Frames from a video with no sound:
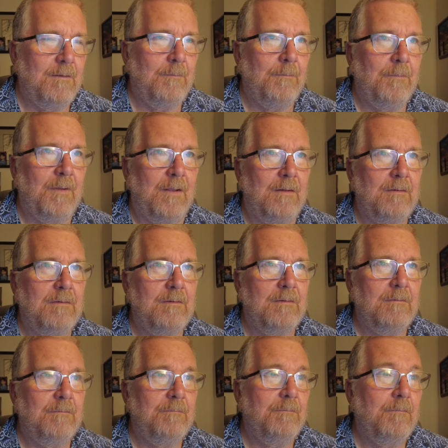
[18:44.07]
But
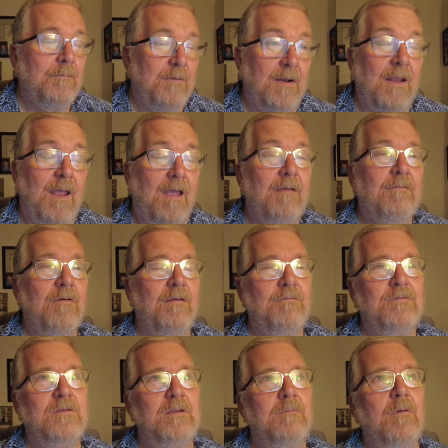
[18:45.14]
I've
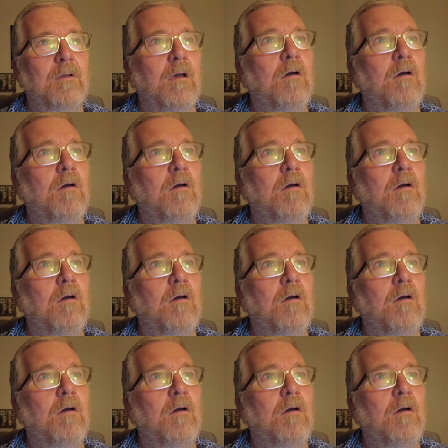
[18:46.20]
seen my